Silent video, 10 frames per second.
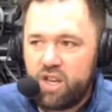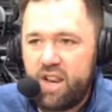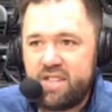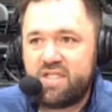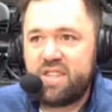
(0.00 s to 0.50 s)
You
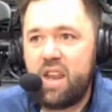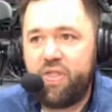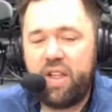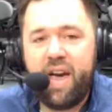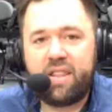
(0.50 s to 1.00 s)
didn't see
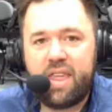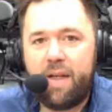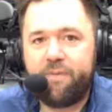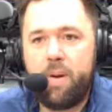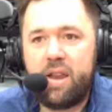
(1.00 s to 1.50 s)
anything like
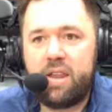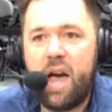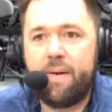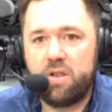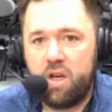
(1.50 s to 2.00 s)
that from Andy
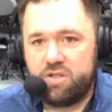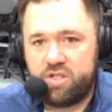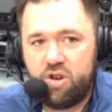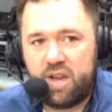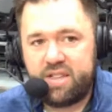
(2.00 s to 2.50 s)
Avalos
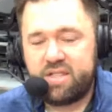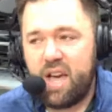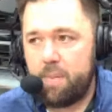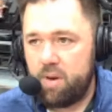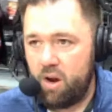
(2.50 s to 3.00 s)
during his
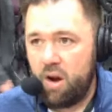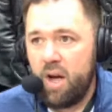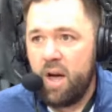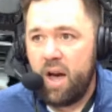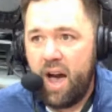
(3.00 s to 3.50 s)
time here.
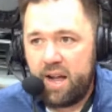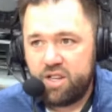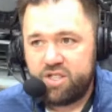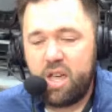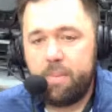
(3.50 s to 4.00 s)

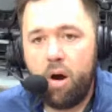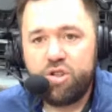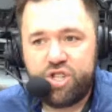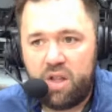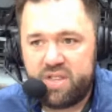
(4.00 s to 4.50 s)
Just the
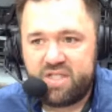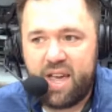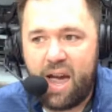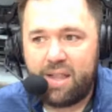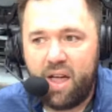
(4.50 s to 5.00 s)
emotion on the
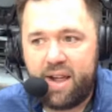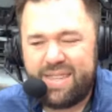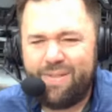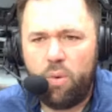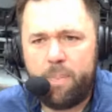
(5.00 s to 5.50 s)

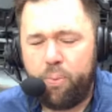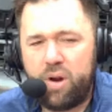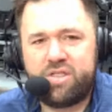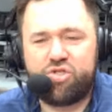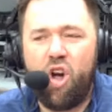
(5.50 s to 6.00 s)
sidelines. Even when
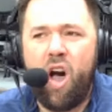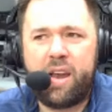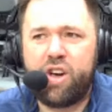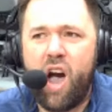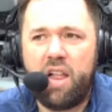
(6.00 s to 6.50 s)
Prince
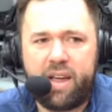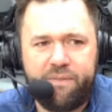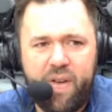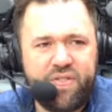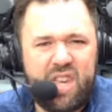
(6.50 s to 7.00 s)
Strawn caught like a
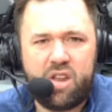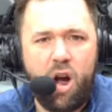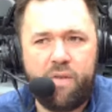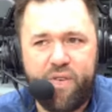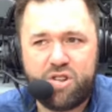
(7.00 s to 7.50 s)

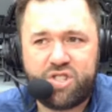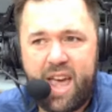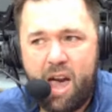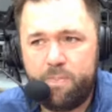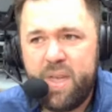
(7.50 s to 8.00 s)
15-yard first
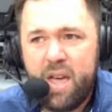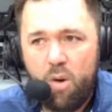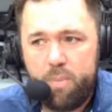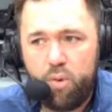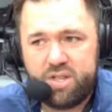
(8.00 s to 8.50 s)
down
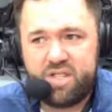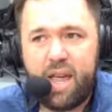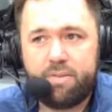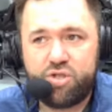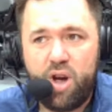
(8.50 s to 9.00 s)
when Boise
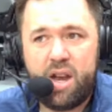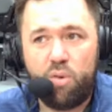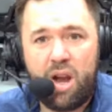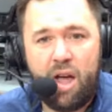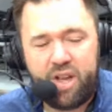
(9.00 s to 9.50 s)
State was trying to
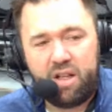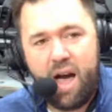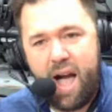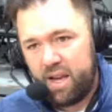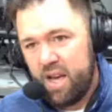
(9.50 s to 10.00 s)
run out the
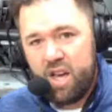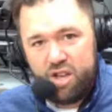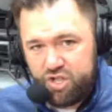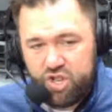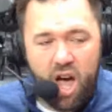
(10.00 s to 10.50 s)
clock,
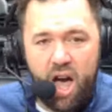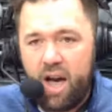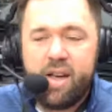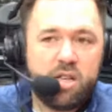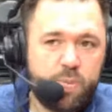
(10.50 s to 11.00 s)
you
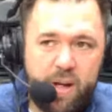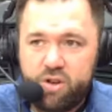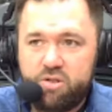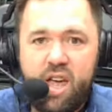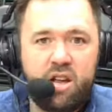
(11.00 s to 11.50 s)
saw
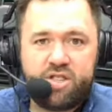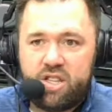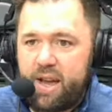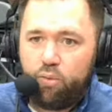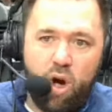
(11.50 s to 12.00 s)
Spencer Danielson
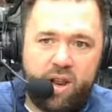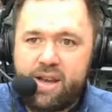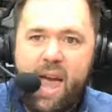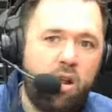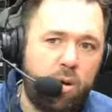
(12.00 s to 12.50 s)
like running
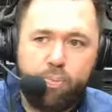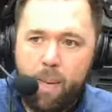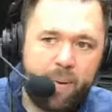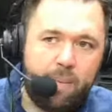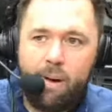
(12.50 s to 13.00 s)
down and
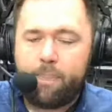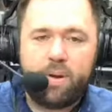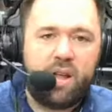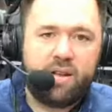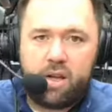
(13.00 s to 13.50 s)
pumping him up
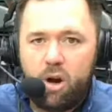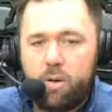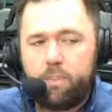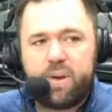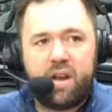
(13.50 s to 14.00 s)
and, you
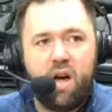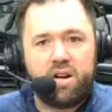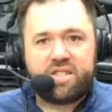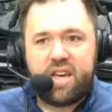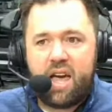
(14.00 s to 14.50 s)
know, getting
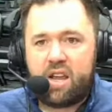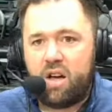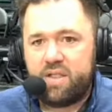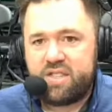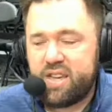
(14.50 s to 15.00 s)
all exciting
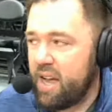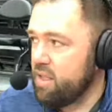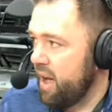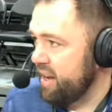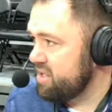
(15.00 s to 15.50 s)
on the
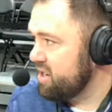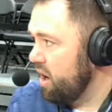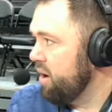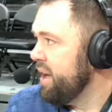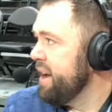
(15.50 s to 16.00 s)
sidelines.
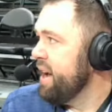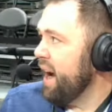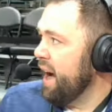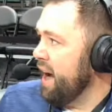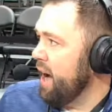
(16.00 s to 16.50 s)
So
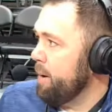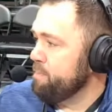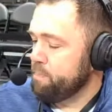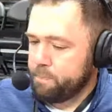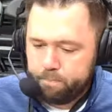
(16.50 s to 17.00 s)
I
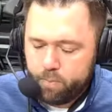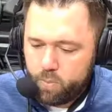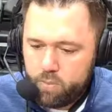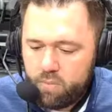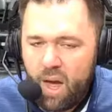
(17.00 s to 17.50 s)

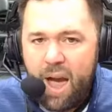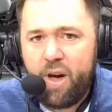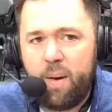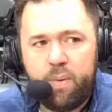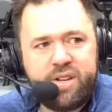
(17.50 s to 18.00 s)

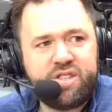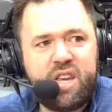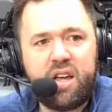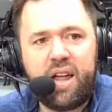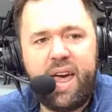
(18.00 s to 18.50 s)
thought we'd just
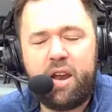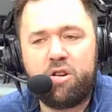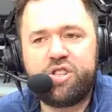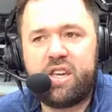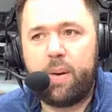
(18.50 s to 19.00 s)
see an
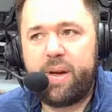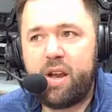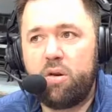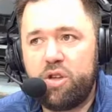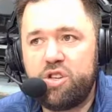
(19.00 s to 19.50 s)
energy that we
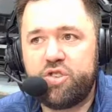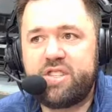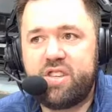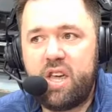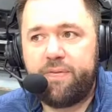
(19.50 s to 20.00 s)
don't usually
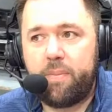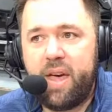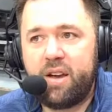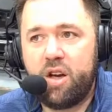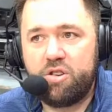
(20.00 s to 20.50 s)
see from
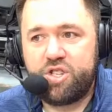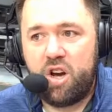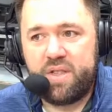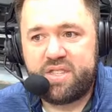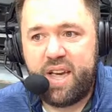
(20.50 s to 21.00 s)
the head coach
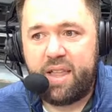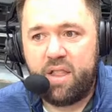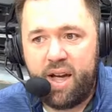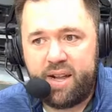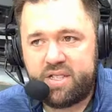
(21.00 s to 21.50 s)
here on the
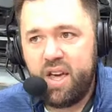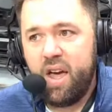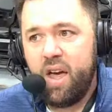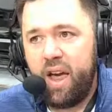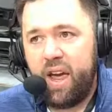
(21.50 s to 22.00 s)
sidelines.
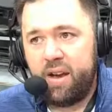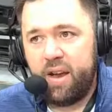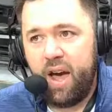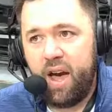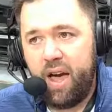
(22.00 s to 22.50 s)
And,
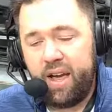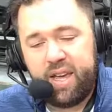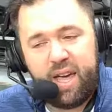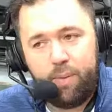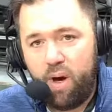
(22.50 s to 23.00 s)

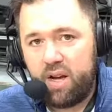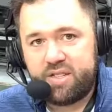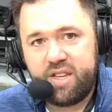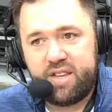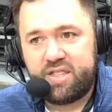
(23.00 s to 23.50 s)
again, what
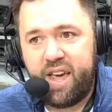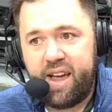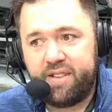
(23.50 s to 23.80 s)
else can you say?